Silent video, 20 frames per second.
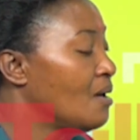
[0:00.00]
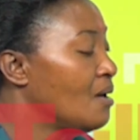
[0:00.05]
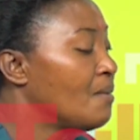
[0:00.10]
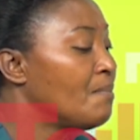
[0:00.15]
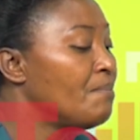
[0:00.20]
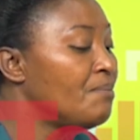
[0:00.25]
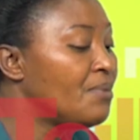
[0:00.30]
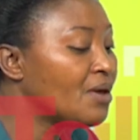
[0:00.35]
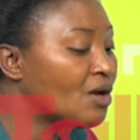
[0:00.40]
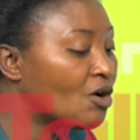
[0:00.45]

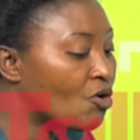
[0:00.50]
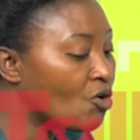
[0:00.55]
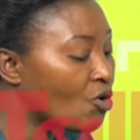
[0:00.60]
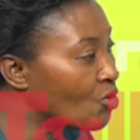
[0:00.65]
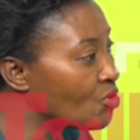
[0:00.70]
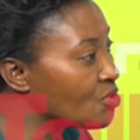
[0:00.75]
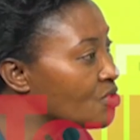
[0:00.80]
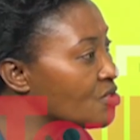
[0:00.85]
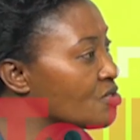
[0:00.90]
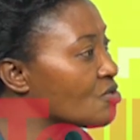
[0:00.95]

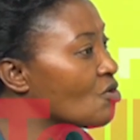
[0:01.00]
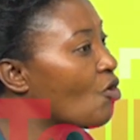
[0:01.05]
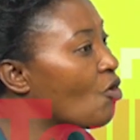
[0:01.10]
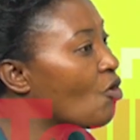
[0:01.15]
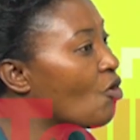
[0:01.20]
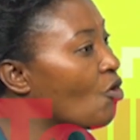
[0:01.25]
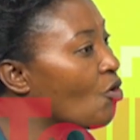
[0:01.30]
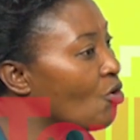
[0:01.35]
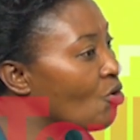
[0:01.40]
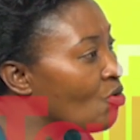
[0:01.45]
because
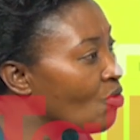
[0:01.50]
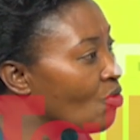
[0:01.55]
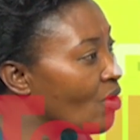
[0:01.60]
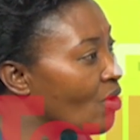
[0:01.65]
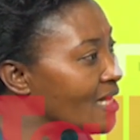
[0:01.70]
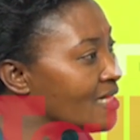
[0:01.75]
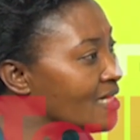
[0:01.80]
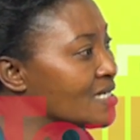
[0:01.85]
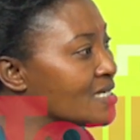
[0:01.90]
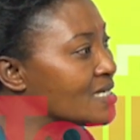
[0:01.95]
all
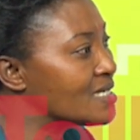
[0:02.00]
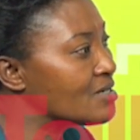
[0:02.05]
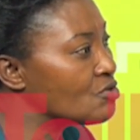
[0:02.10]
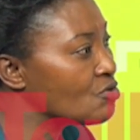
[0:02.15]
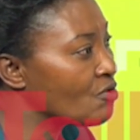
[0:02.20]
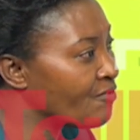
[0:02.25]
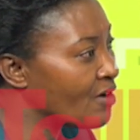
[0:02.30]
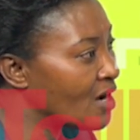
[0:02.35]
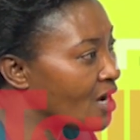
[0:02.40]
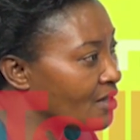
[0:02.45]
agencies of
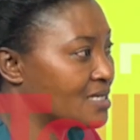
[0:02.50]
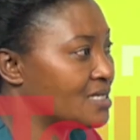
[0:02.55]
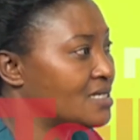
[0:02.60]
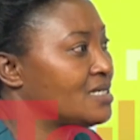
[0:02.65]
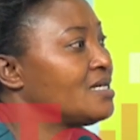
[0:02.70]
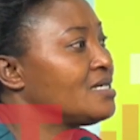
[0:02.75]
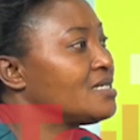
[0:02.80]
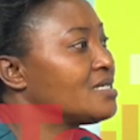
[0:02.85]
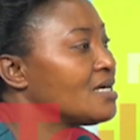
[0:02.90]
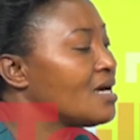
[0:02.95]
the
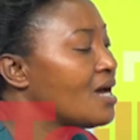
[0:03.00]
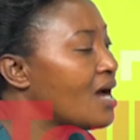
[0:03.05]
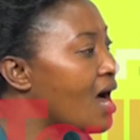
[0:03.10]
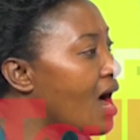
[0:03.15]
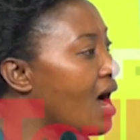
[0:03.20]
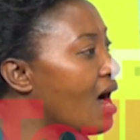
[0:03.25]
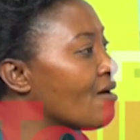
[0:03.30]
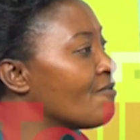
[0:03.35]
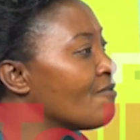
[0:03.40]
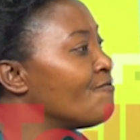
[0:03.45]
state
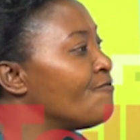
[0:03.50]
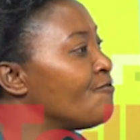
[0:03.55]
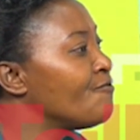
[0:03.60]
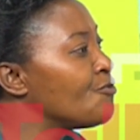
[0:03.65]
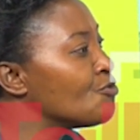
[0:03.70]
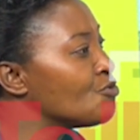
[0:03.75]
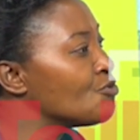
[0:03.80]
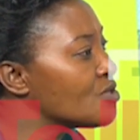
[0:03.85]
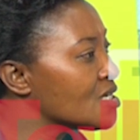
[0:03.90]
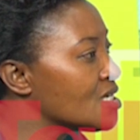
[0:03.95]
have
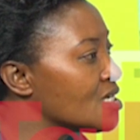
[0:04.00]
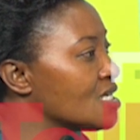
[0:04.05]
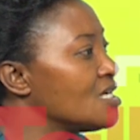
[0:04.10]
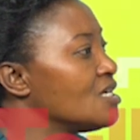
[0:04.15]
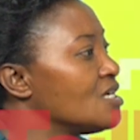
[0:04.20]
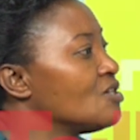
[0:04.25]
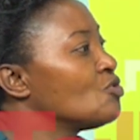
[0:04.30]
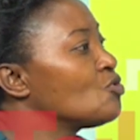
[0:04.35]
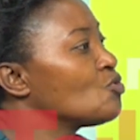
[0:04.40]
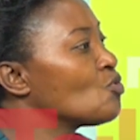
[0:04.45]
fused
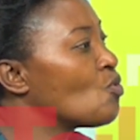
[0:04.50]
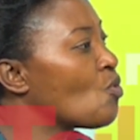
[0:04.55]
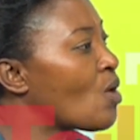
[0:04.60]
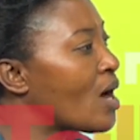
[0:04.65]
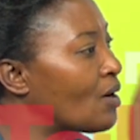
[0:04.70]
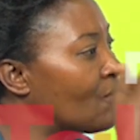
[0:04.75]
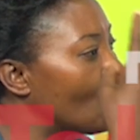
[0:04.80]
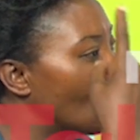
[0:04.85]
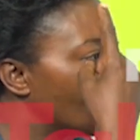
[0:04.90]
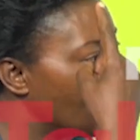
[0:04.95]
into
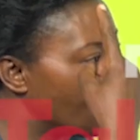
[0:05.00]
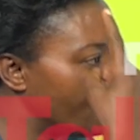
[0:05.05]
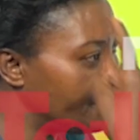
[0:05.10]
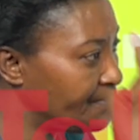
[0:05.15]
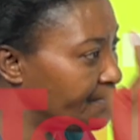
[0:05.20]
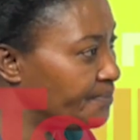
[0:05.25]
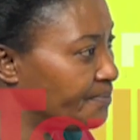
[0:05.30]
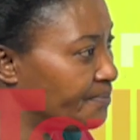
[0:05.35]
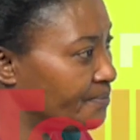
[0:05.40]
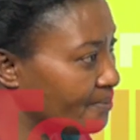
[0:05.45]
one
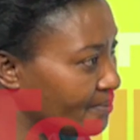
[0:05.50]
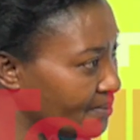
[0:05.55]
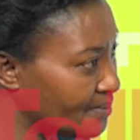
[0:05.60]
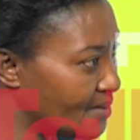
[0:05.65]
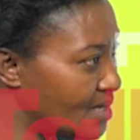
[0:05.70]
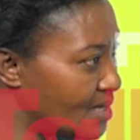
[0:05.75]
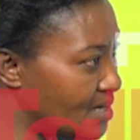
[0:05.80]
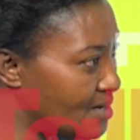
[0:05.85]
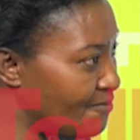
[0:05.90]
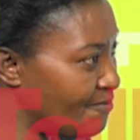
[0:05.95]

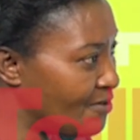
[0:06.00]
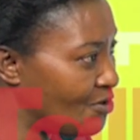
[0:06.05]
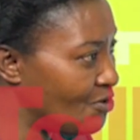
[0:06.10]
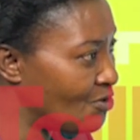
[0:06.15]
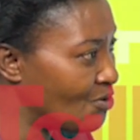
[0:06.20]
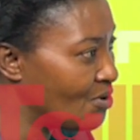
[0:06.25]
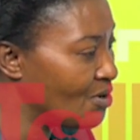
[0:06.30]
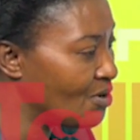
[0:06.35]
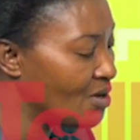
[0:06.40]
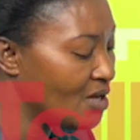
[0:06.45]
individual,
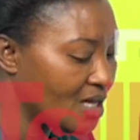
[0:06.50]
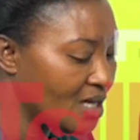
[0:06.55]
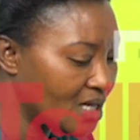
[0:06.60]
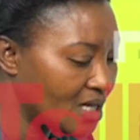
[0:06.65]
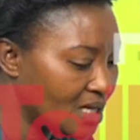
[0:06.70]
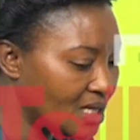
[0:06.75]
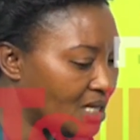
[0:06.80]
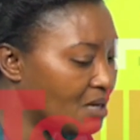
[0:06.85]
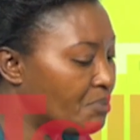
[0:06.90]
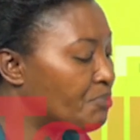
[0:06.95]
the
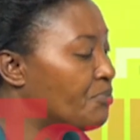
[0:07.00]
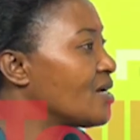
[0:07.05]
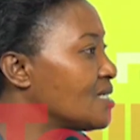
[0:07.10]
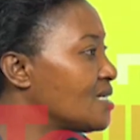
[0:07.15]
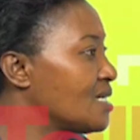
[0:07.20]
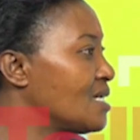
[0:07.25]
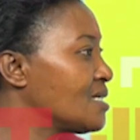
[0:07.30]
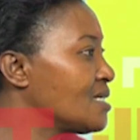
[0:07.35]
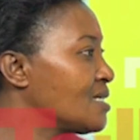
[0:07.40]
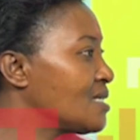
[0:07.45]

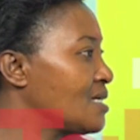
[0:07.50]
presidency.